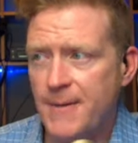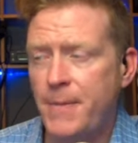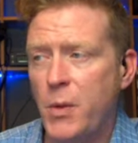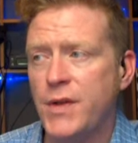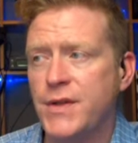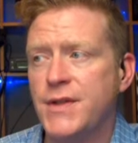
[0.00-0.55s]

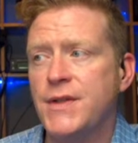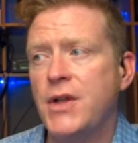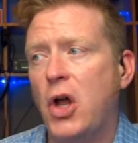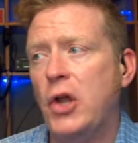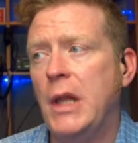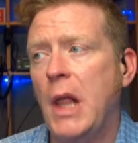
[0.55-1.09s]
Once
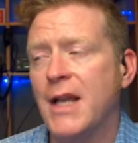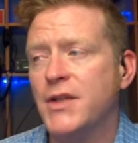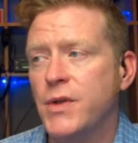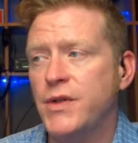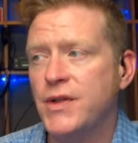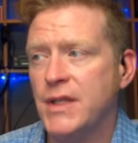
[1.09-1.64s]
installed, Glock
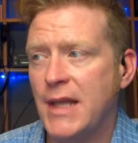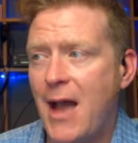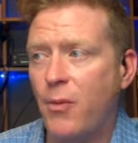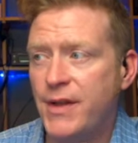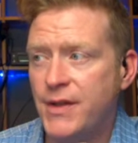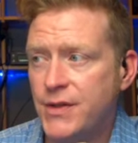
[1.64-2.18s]
switches allow
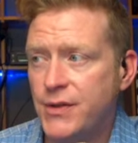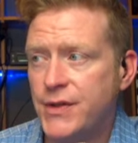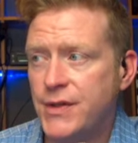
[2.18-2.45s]
pistols